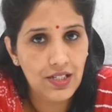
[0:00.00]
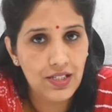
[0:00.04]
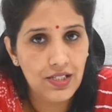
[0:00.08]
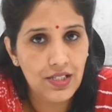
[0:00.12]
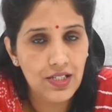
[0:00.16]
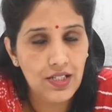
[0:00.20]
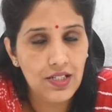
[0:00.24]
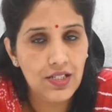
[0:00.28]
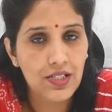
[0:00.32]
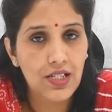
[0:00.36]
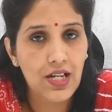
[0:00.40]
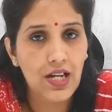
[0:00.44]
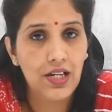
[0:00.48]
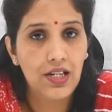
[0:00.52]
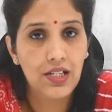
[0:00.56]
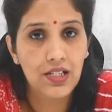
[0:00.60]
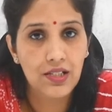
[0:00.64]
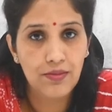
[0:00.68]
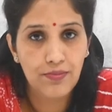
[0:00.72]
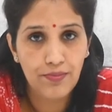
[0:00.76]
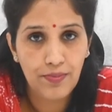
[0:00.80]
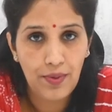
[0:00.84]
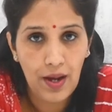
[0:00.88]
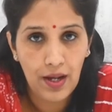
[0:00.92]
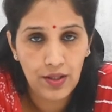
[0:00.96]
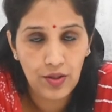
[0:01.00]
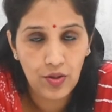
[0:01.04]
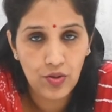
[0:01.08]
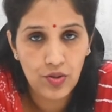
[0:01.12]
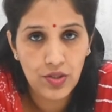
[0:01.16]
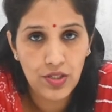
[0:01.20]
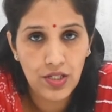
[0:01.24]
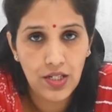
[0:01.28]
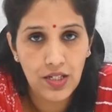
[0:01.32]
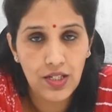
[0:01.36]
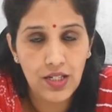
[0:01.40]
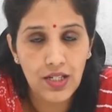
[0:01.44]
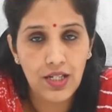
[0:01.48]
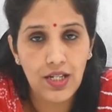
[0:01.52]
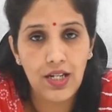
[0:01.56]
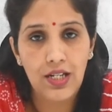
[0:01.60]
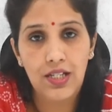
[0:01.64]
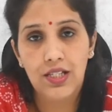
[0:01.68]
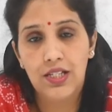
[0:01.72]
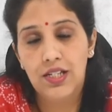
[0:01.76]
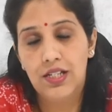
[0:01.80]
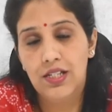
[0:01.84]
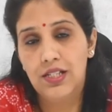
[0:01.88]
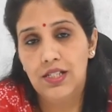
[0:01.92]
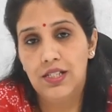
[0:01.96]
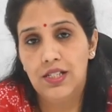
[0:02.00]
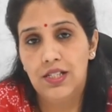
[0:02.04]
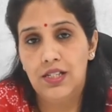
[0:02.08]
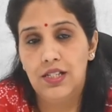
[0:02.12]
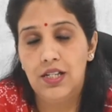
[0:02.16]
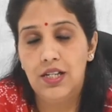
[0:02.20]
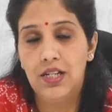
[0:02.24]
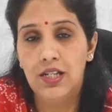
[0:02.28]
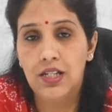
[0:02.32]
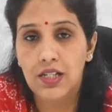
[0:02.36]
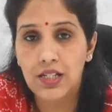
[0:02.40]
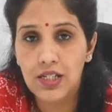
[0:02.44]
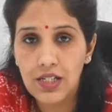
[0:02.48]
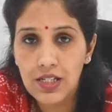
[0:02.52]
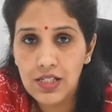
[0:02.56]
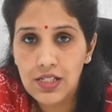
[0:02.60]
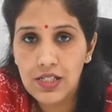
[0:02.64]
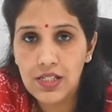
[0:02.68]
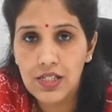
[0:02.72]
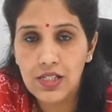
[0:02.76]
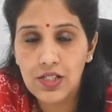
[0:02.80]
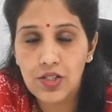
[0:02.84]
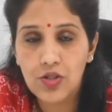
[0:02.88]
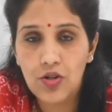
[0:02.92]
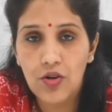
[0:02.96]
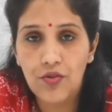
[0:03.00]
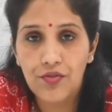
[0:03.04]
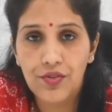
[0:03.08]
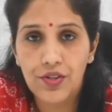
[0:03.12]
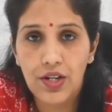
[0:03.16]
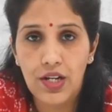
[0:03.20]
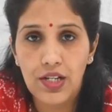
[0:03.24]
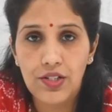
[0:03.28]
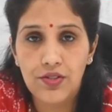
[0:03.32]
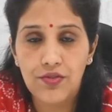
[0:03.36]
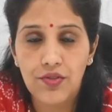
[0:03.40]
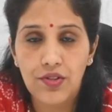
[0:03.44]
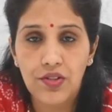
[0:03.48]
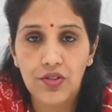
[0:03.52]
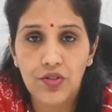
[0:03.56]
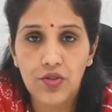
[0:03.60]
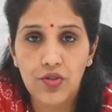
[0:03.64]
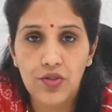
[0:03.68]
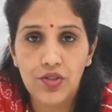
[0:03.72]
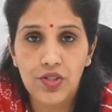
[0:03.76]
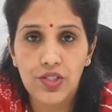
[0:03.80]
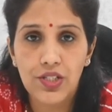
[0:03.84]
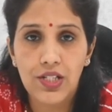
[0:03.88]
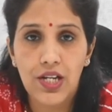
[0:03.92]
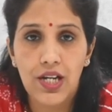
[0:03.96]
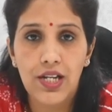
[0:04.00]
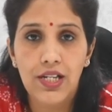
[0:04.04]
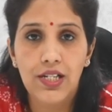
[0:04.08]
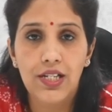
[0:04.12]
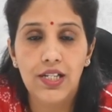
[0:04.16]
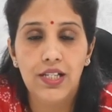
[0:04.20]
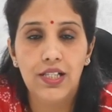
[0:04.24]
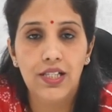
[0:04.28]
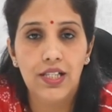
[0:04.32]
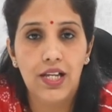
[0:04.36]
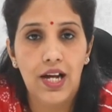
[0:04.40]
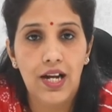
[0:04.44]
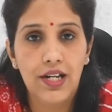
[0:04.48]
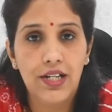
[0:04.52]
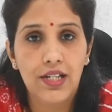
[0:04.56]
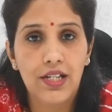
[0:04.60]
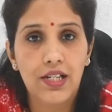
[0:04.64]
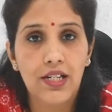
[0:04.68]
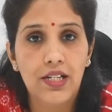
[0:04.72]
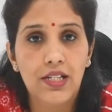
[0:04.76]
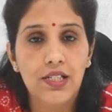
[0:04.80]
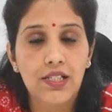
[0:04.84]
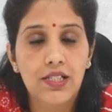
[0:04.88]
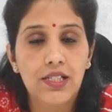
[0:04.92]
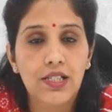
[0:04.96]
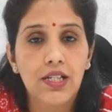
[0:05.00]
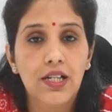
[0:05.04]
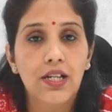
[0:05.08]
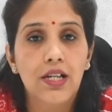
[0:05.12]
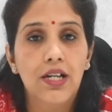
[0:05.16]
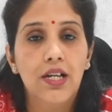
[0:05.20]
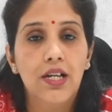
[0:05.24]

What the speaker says: disease that is pathogenic and there is an increased risk of transferring to the child. In that case,